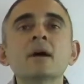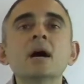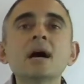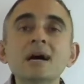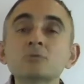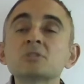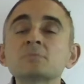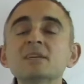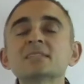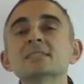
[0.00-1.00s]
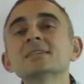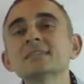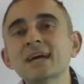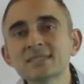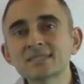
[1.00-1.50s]
Aquaspace took
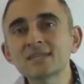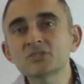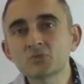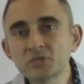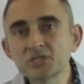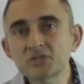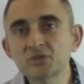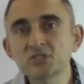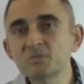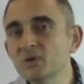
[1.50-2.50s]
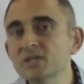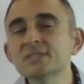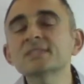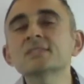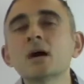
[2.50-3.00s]
NASA's research,
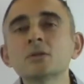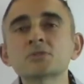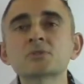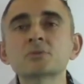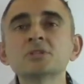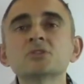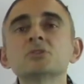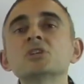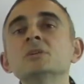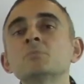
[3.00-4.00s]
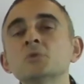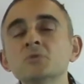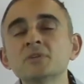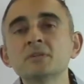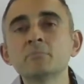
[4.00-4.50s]
millions of dollars of research,
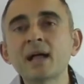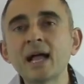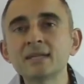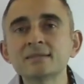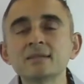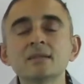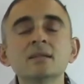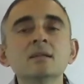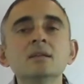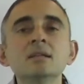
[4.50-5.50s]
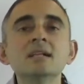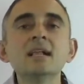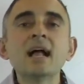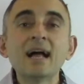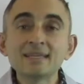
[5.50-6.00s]
improved it and patented it.
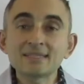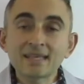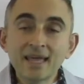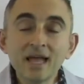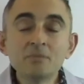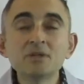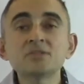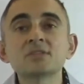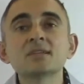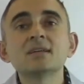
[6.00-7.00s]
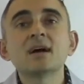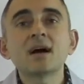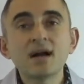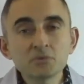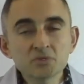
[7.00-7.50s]
As a chemist,
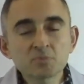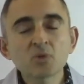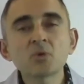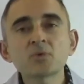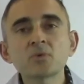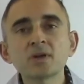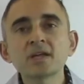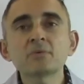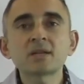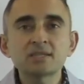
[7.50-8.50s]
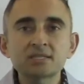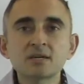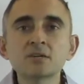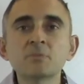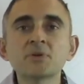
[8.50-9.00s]
I was blown away when I
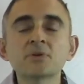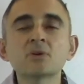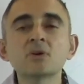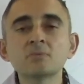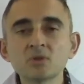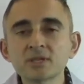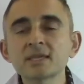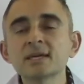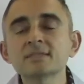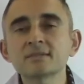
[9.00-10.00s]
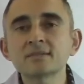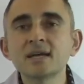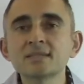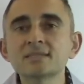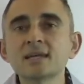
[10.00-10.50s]
started Purahome looking at their
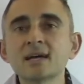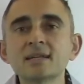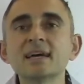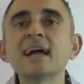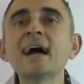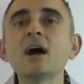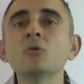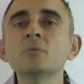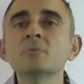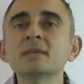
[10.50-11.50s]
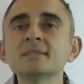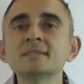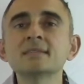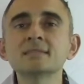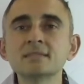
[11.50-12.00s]
test data at how
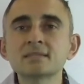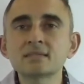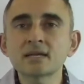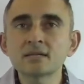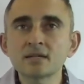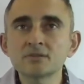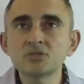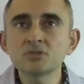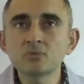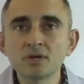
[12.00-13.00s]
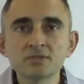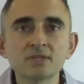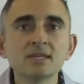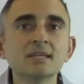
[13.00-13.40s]
amazing this technology was.